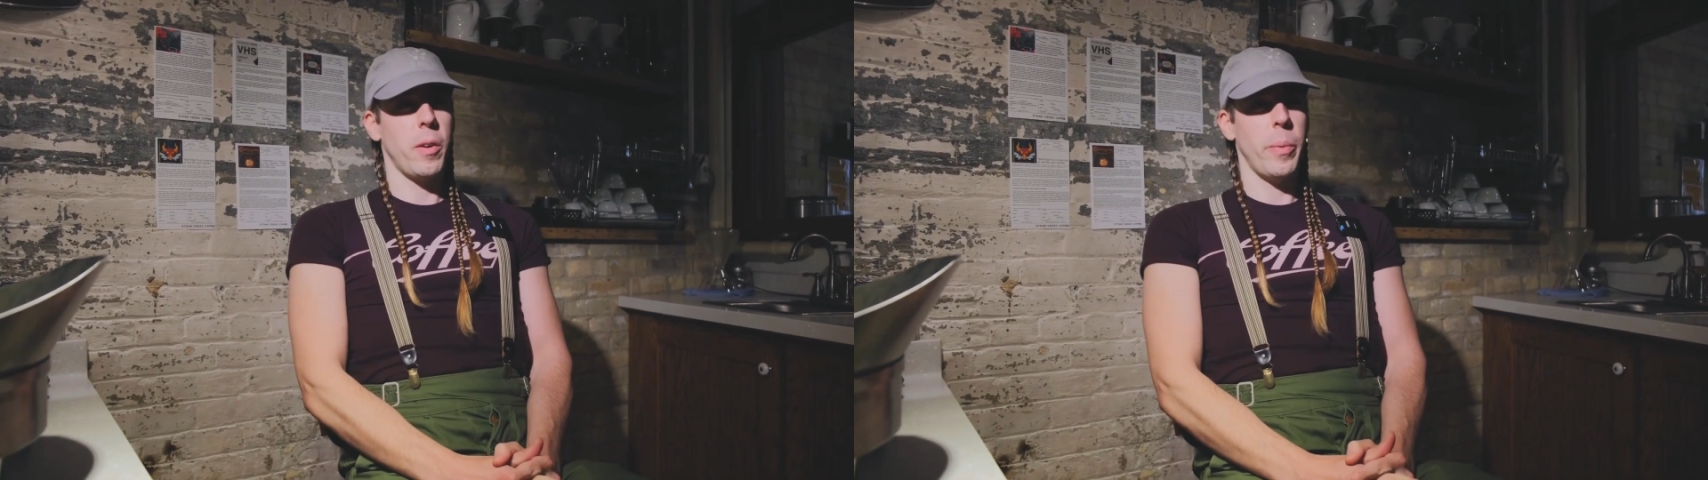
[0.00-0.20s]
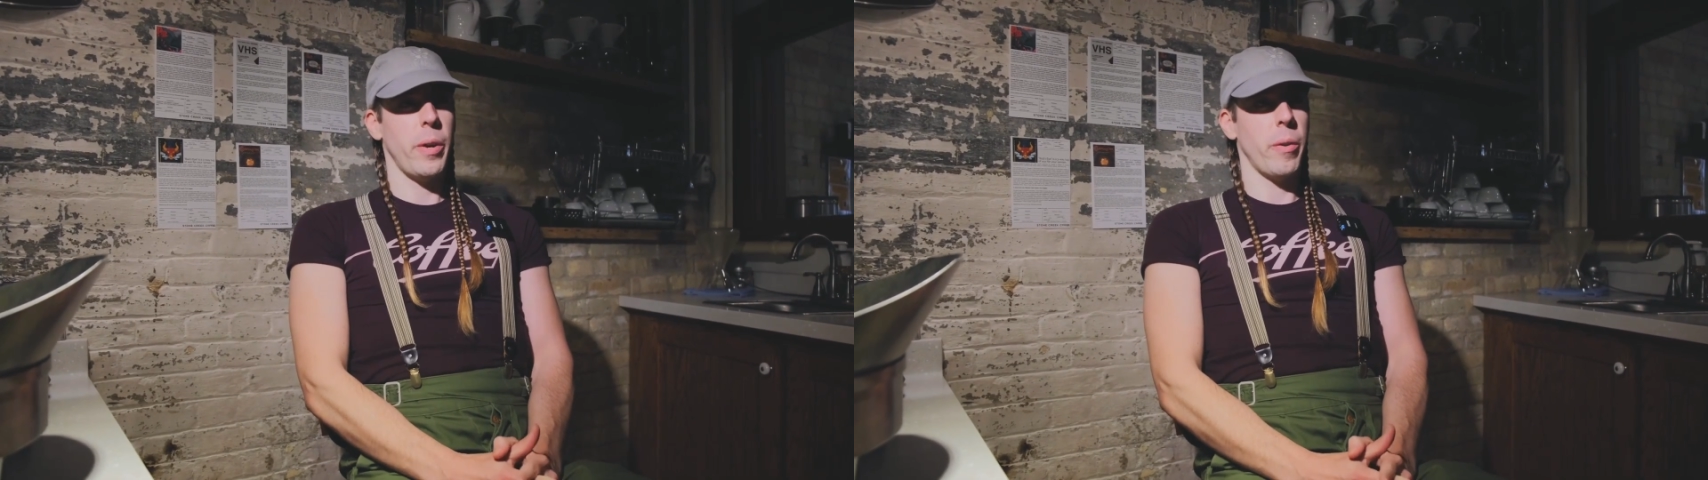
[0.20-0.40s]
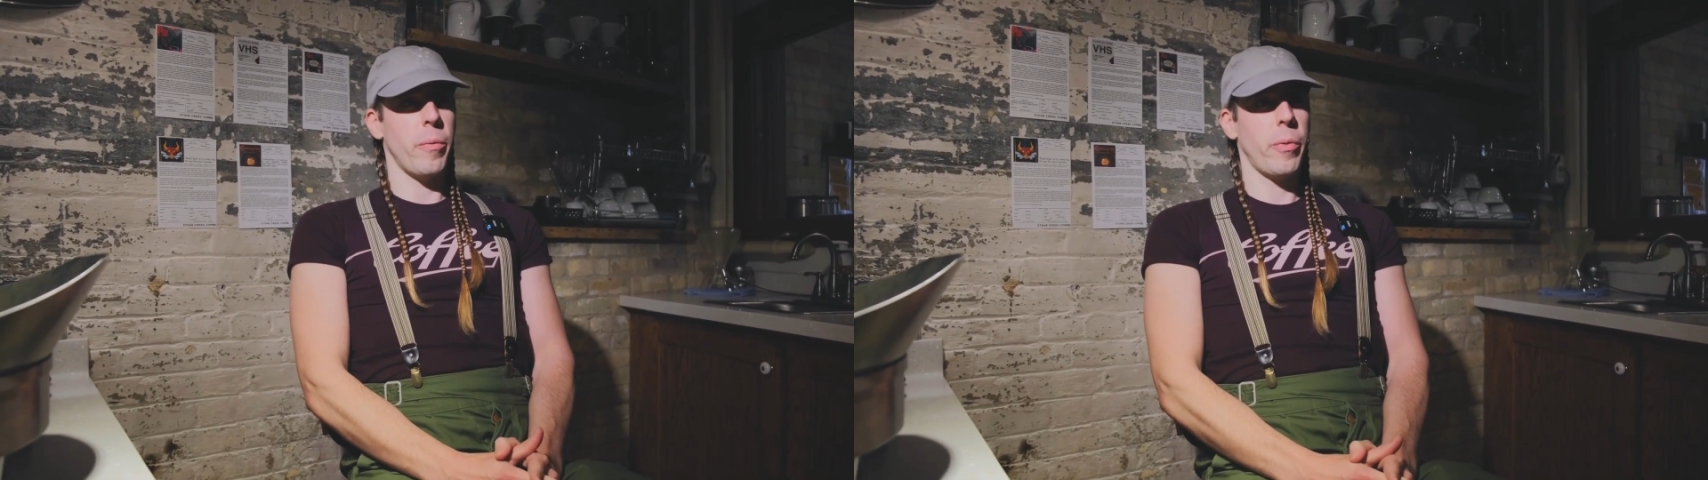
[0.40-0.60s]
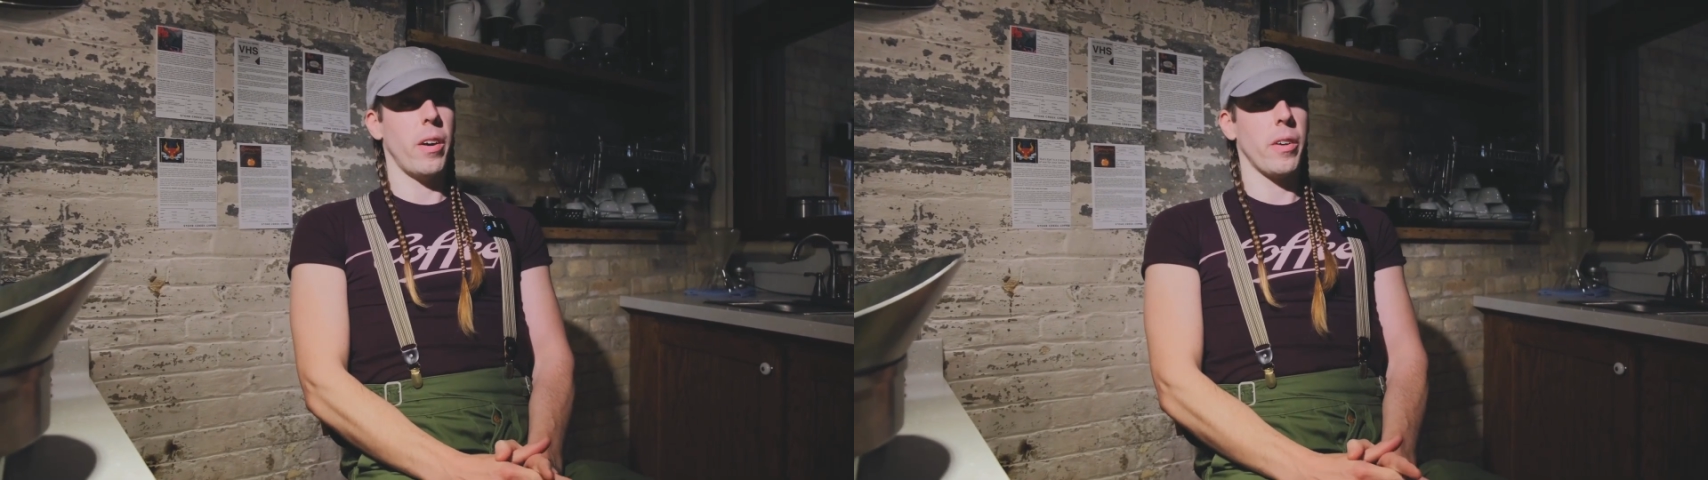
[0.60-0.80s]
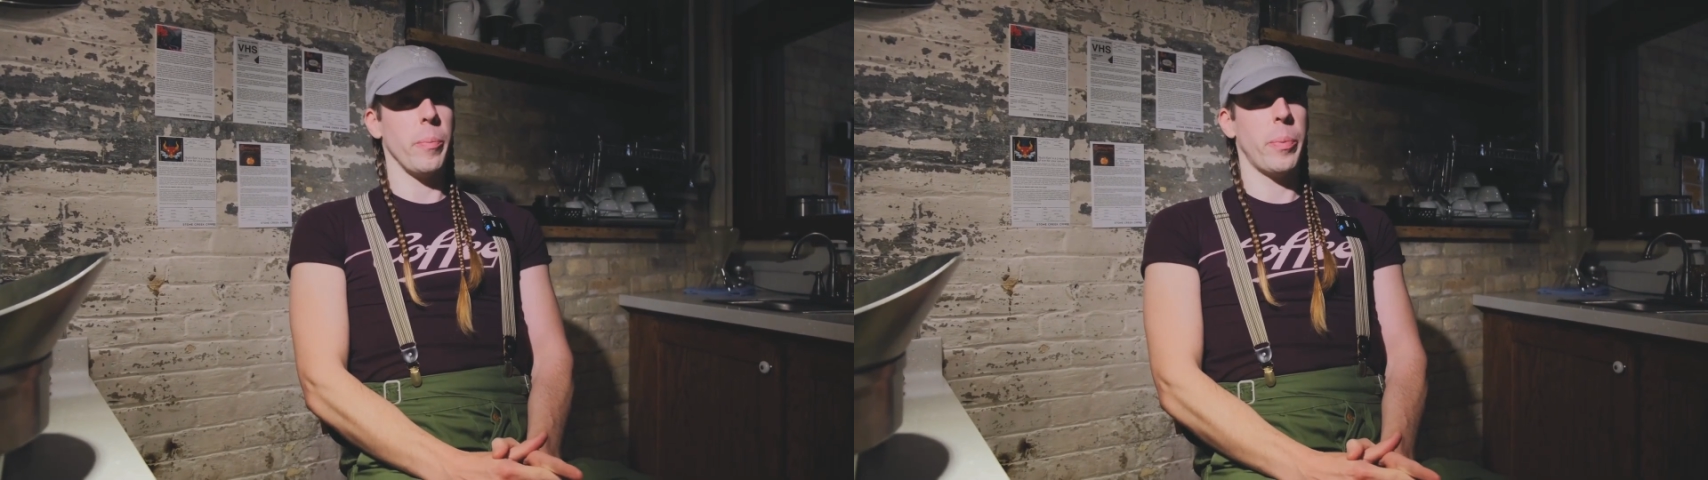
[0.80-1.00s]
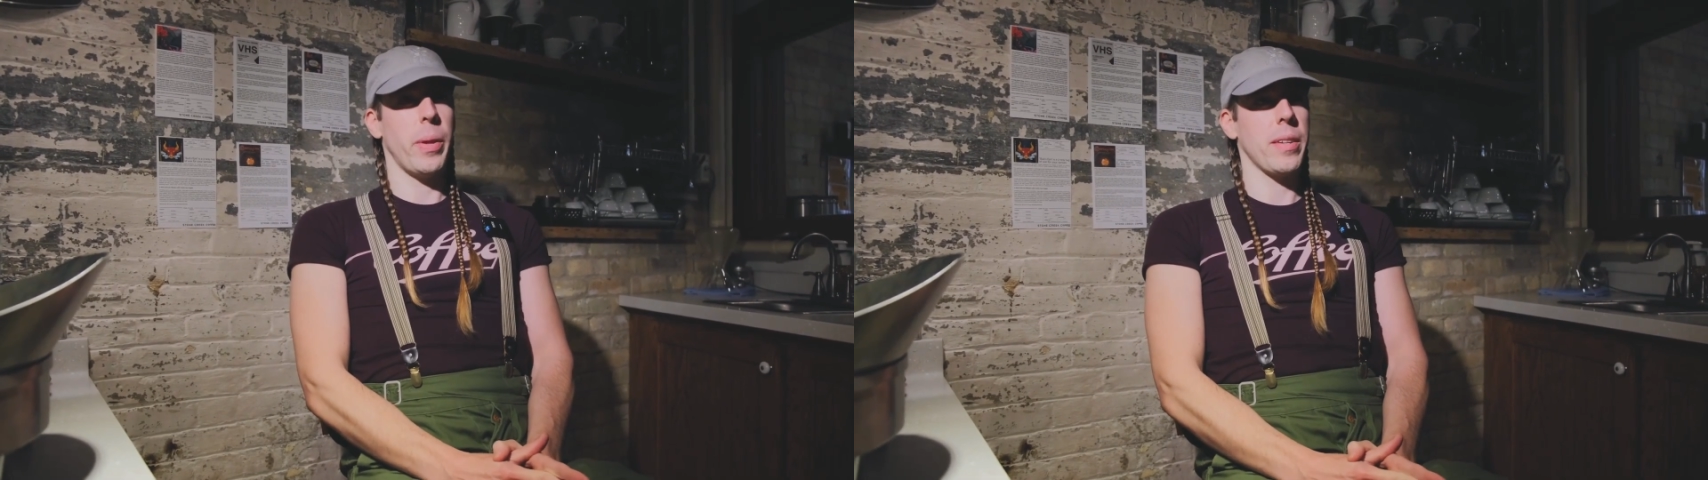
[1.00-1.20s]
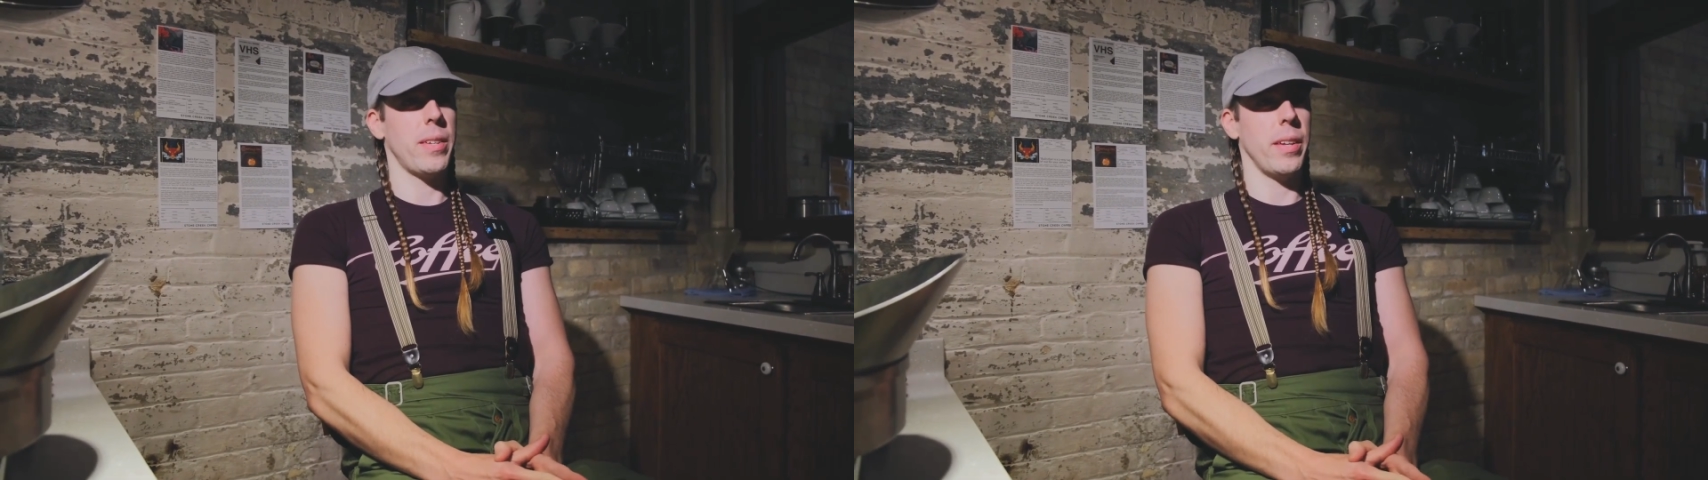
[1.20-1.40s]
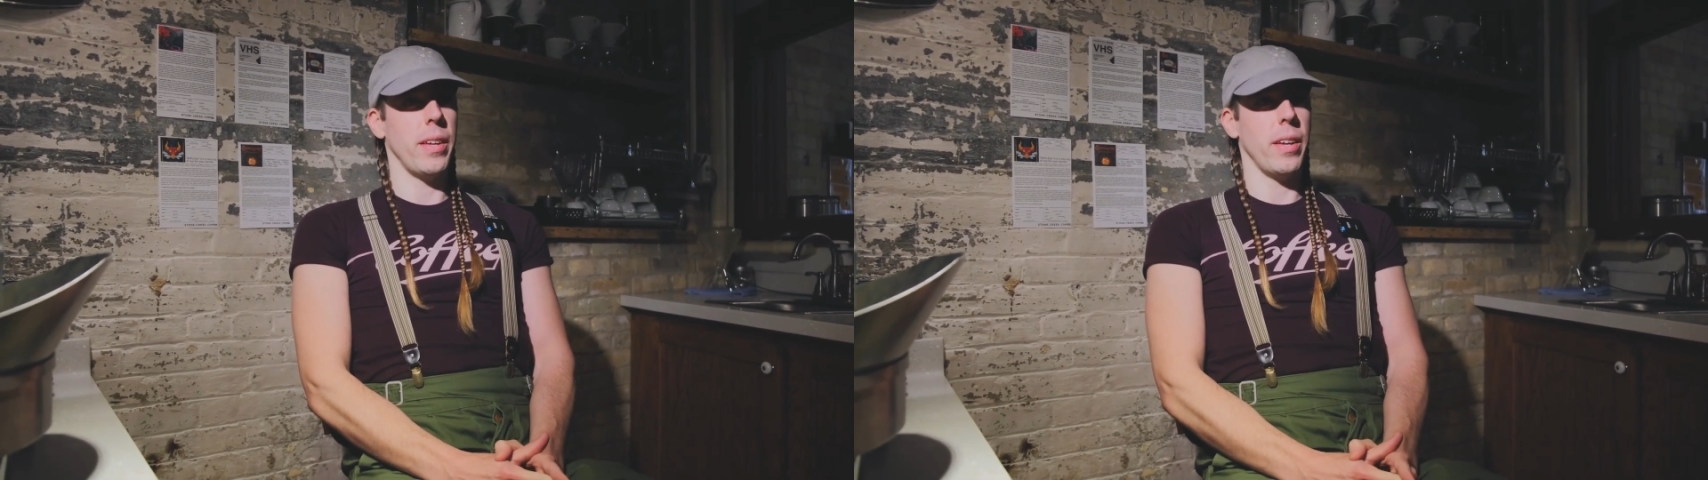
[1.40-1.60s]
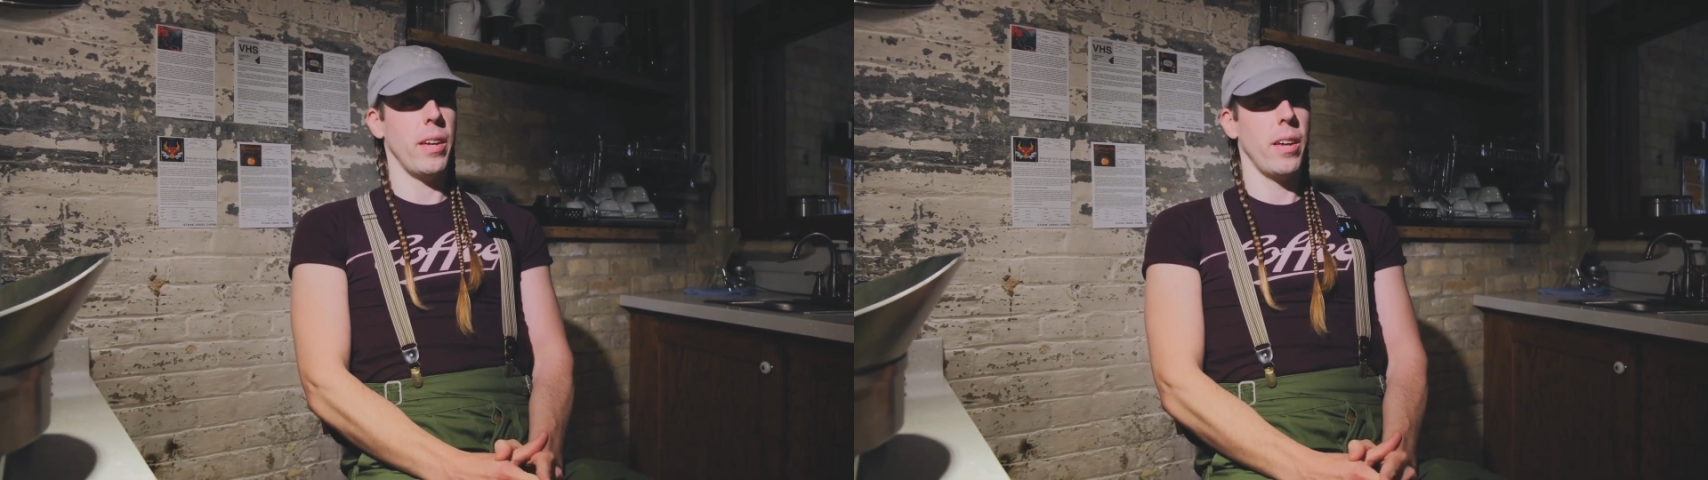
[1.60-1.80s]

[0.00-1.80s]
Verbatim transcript: a little bit of complexity.